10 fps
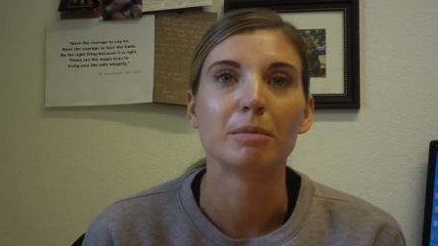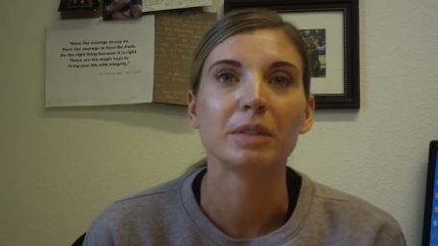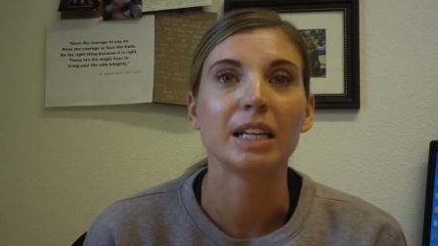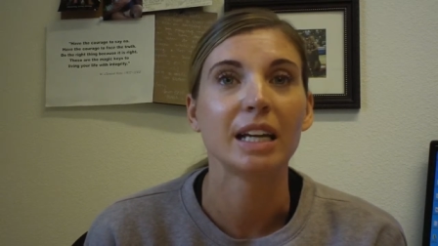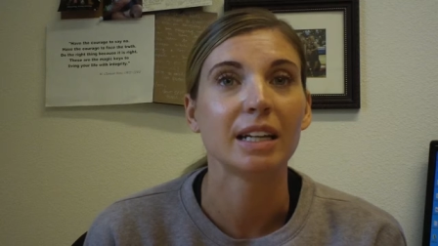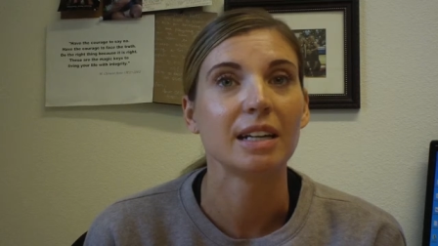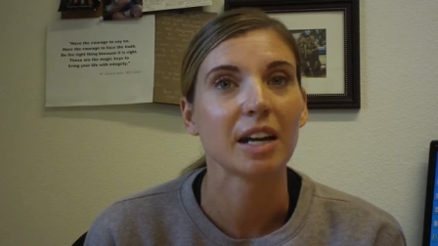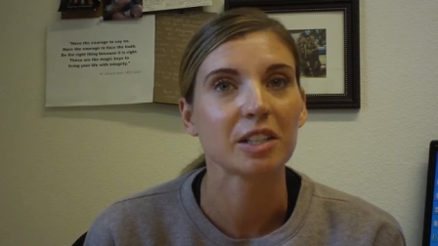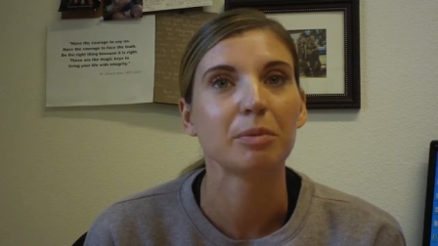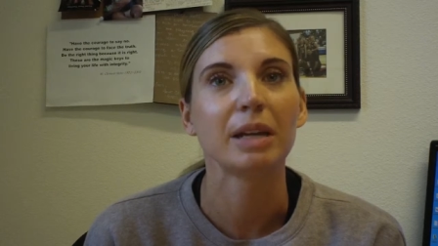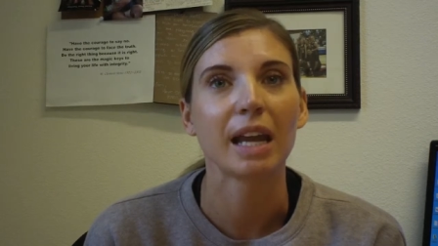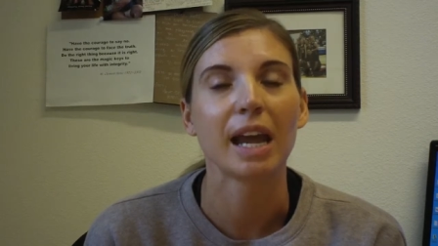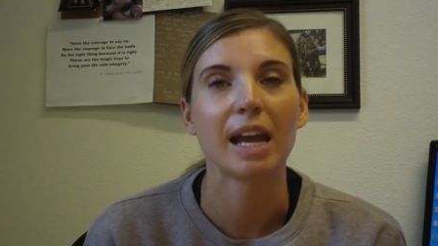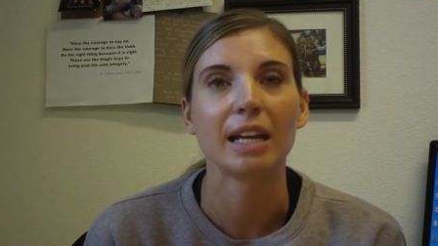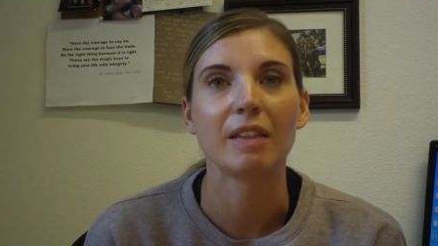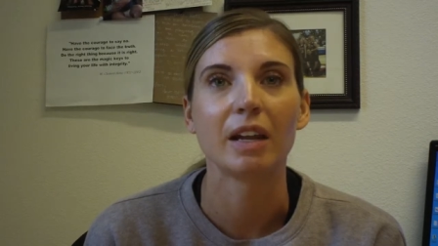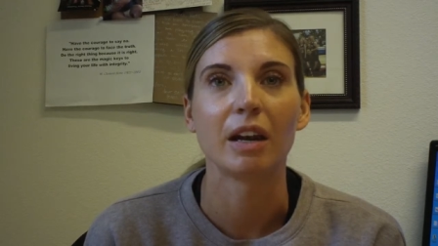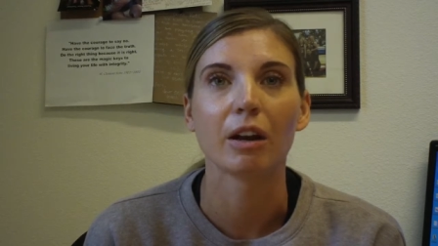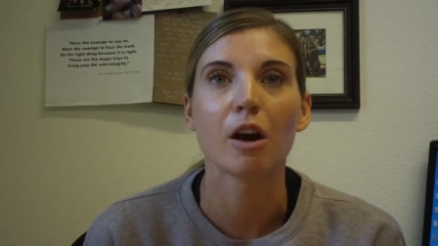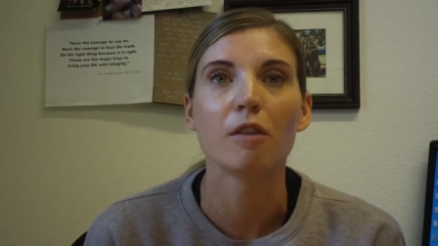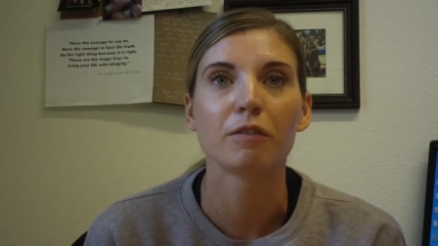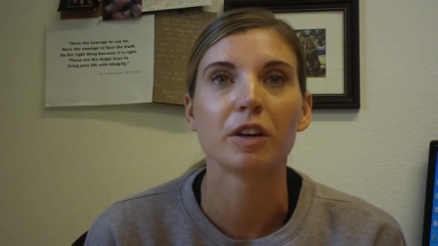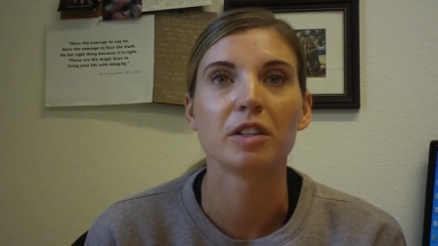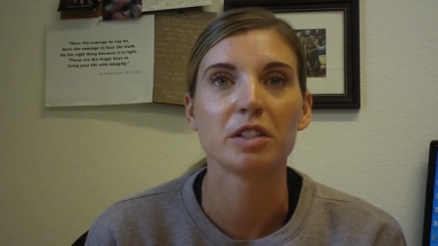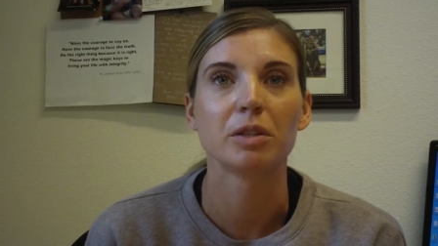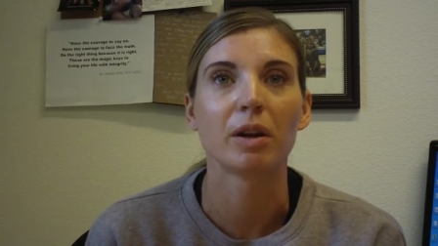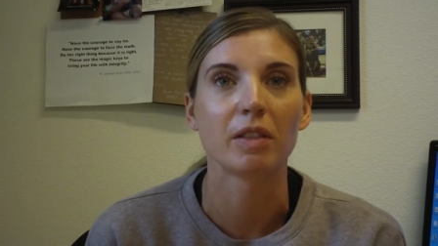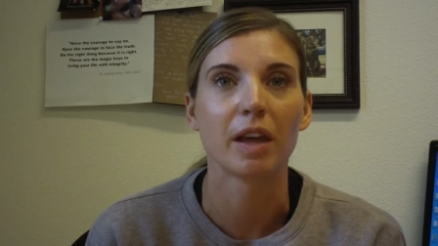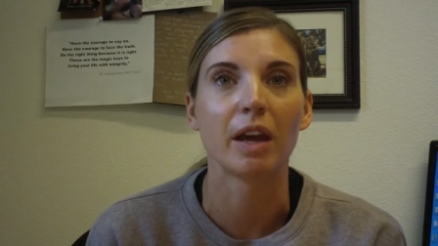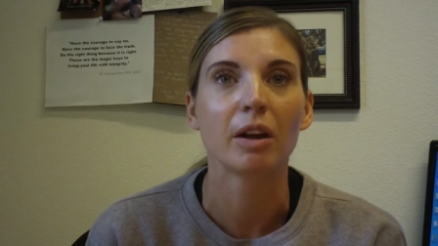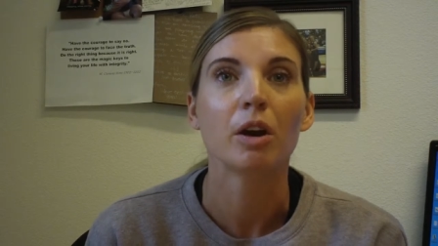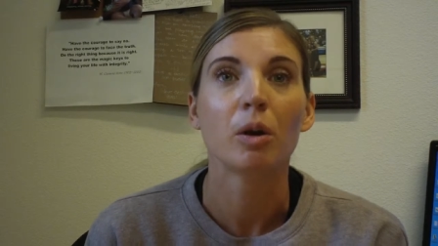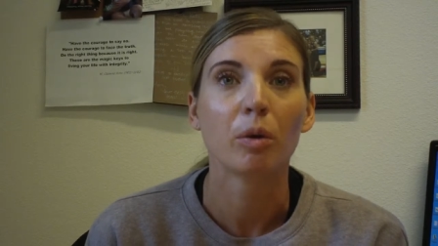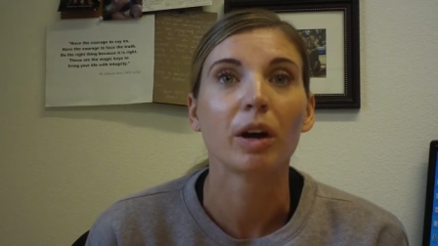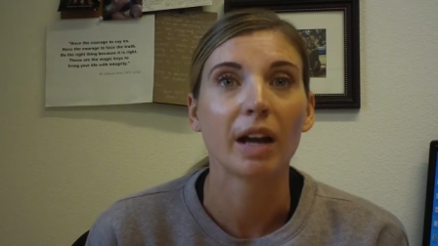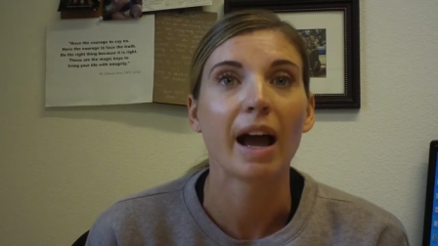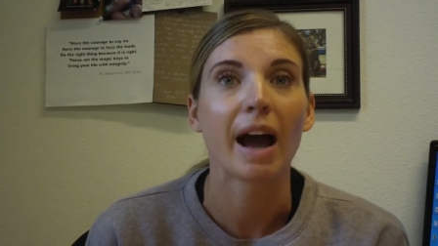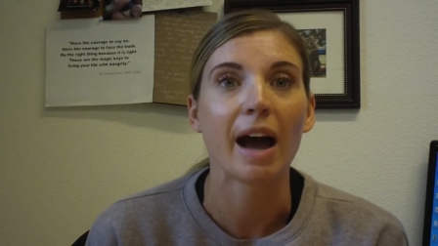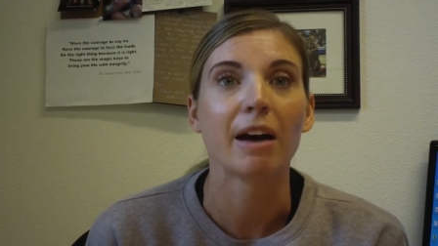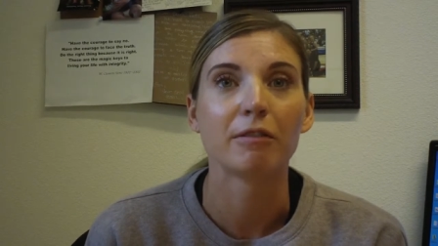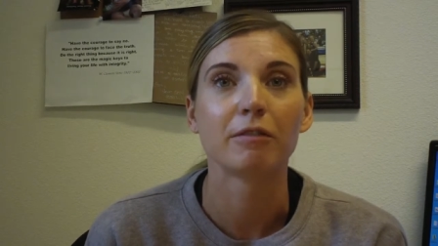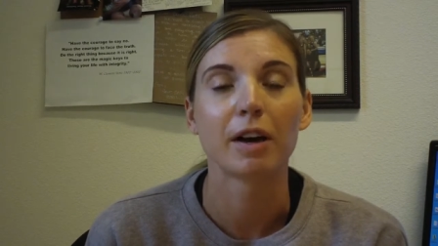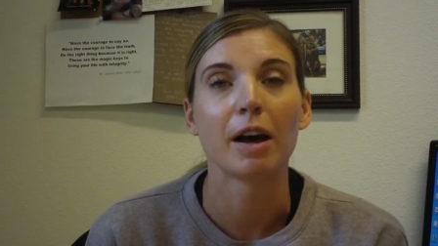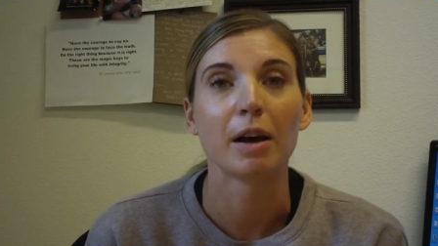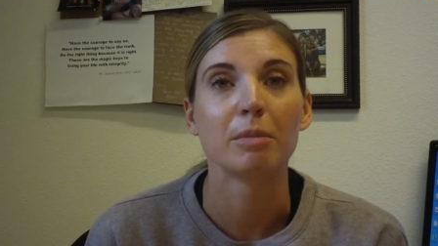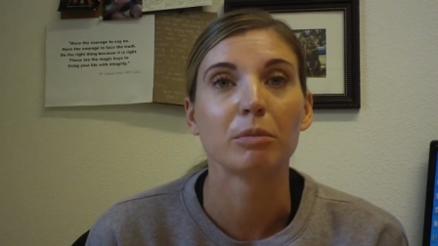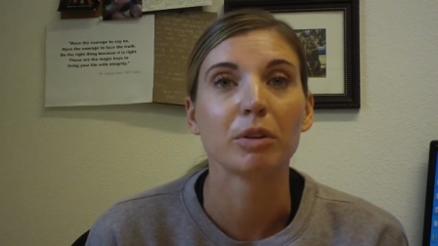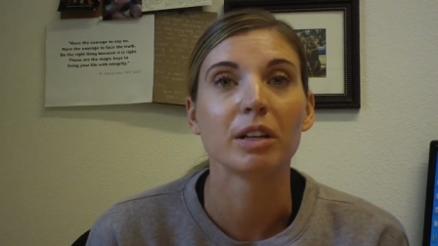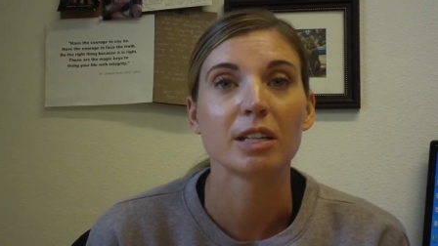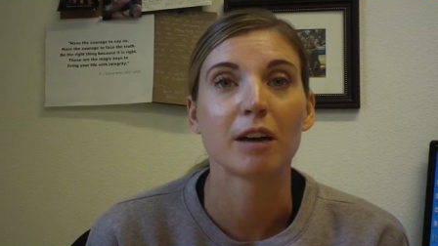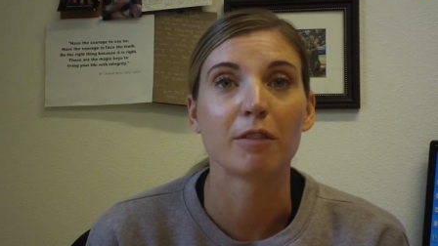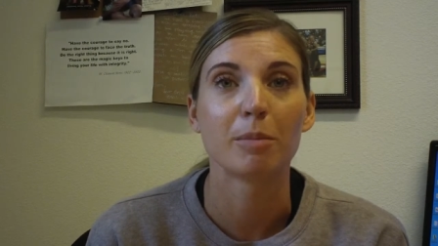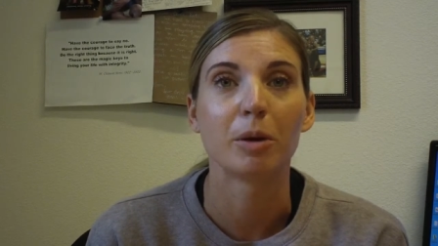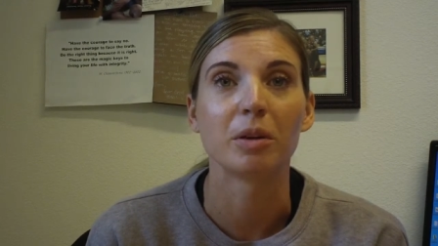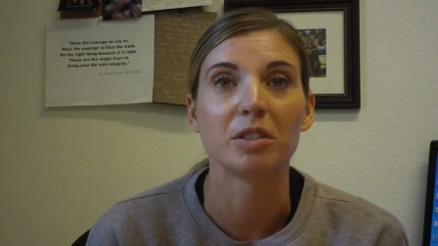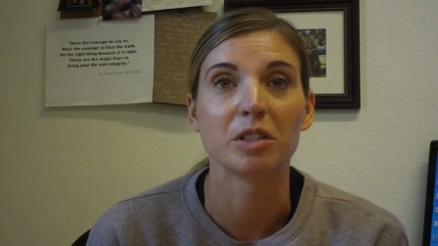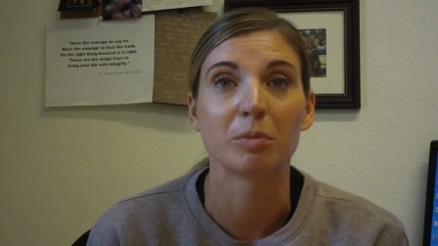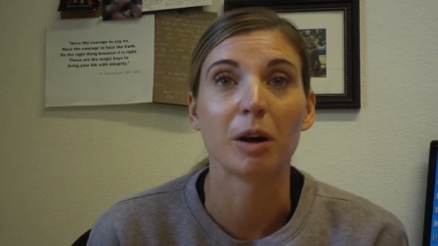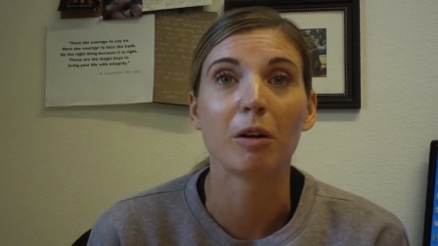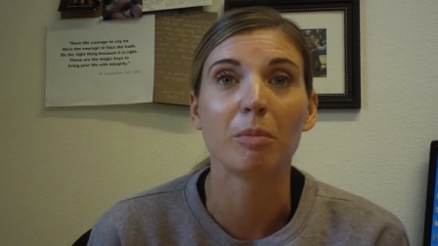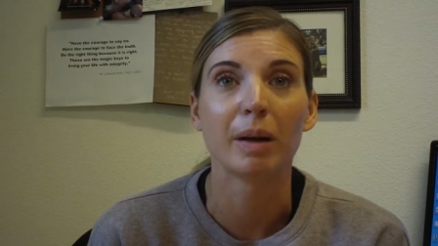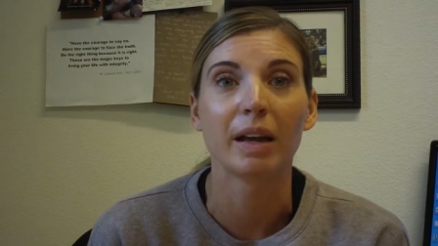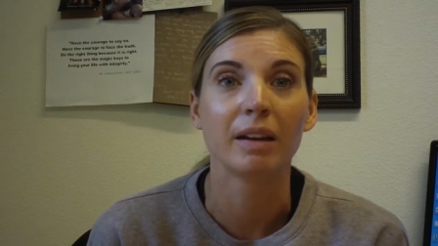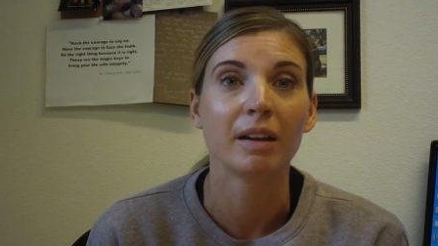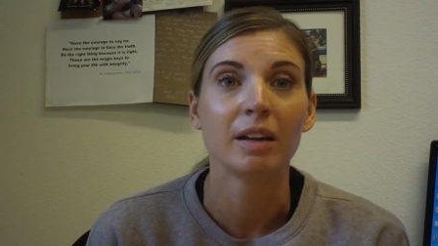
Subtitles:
leading into next weekend and then in a conference, knowing that we're going to have really tough opponents as well, but,